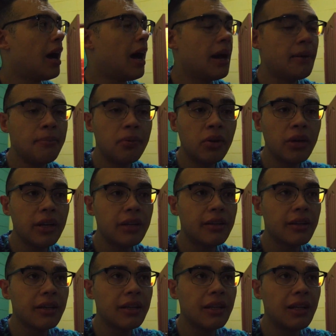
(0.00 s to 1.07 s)
I
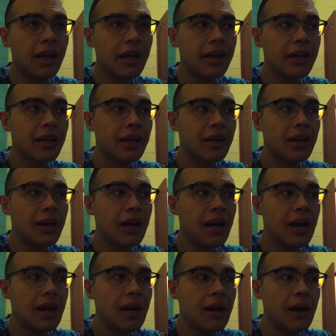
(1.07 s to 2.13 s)
booked like
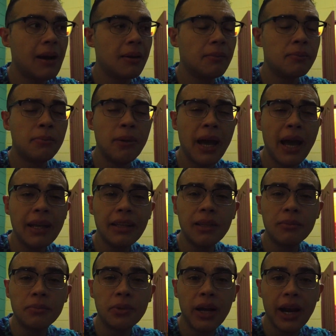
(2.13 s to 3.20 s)
a bed
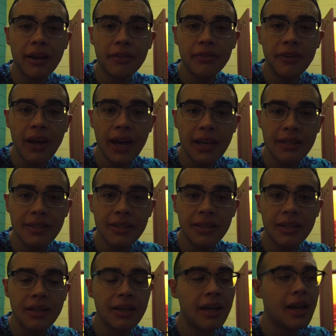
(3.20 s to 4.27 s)
and
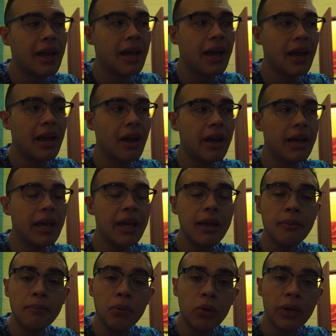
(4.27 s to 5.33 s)
breakfast
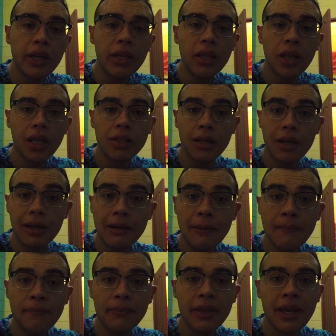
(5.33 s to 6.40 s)
in
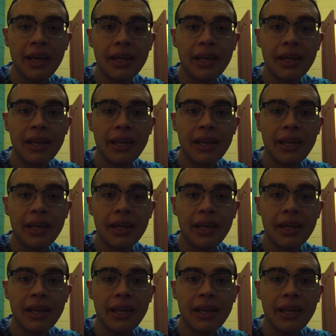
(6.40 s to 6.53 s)
booking.com.